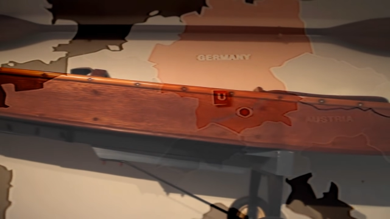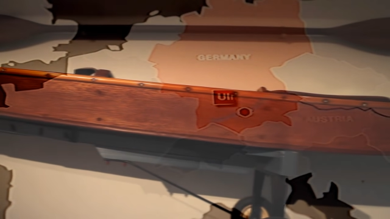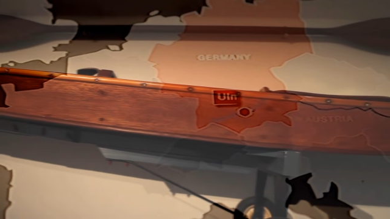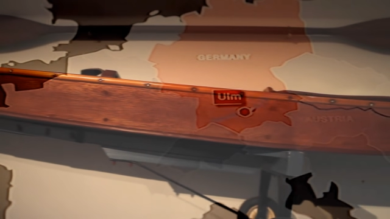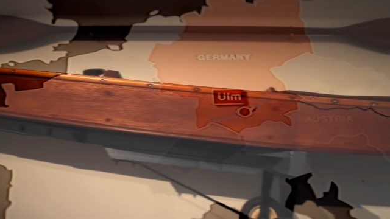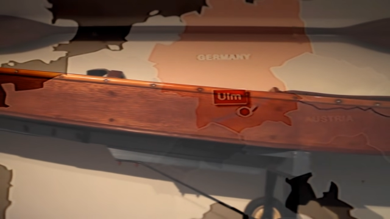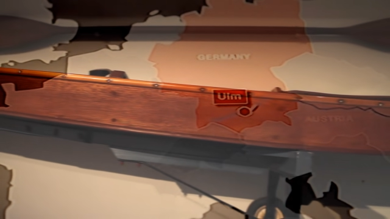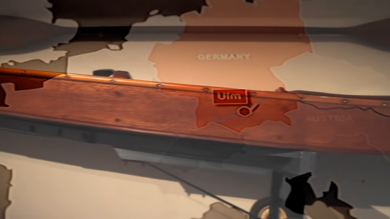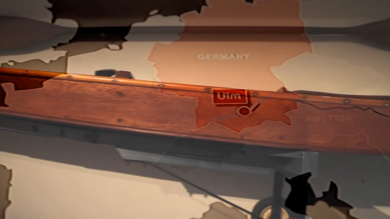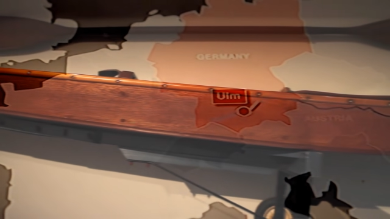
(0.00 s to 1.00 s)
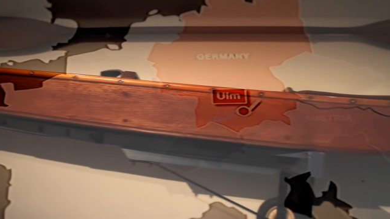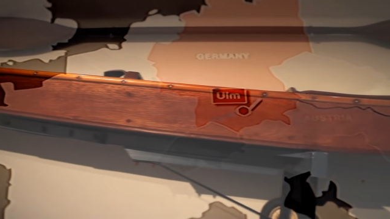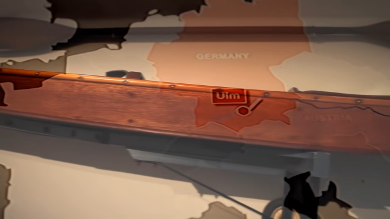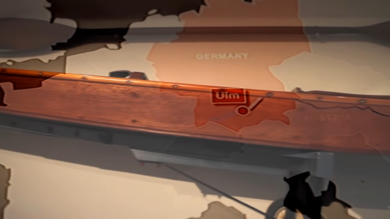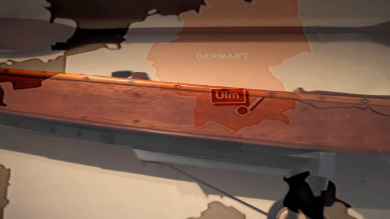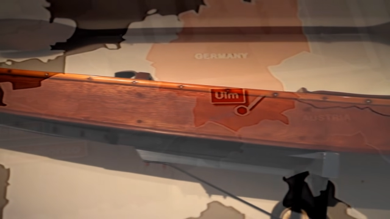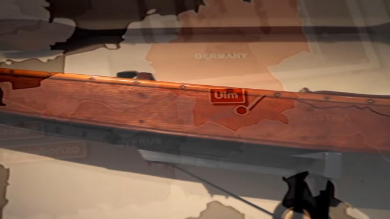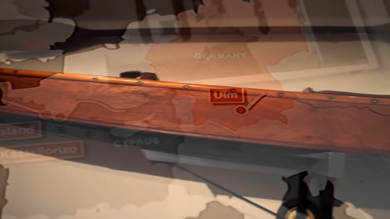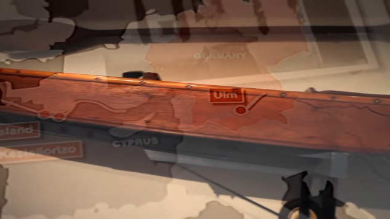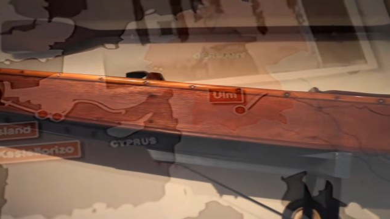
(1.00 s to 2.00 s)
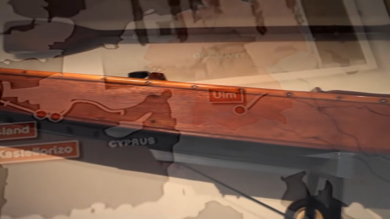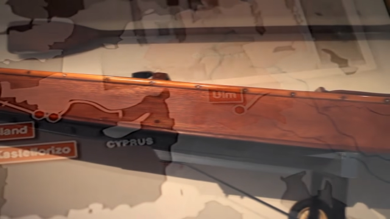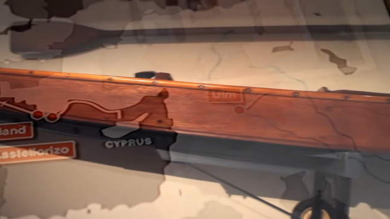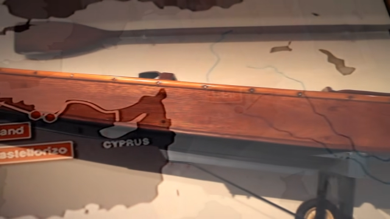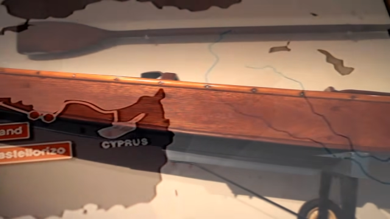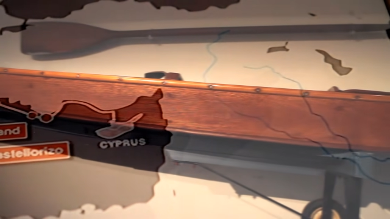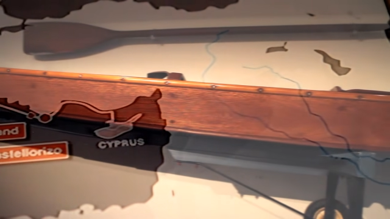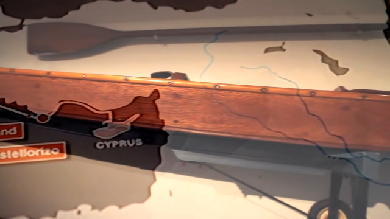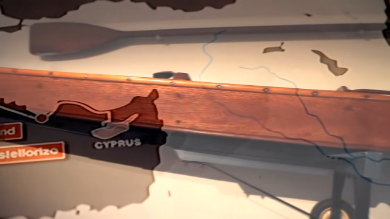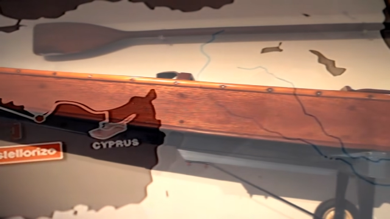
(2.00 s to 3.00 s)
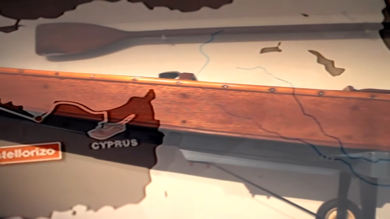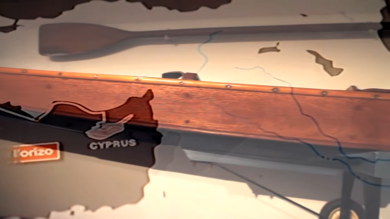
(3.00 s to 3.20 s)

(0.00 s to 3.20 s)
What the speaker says: Nobody's mouth can be seen.